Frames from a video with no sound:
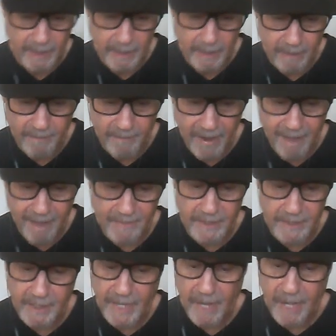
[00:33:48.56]
of having
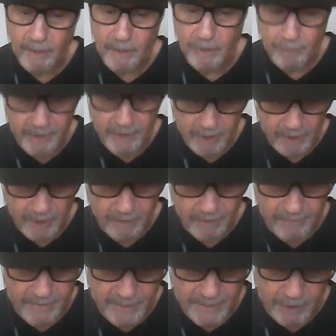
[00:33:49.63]
the characteristic
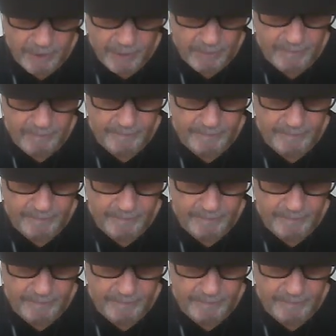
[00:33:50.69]
of nature.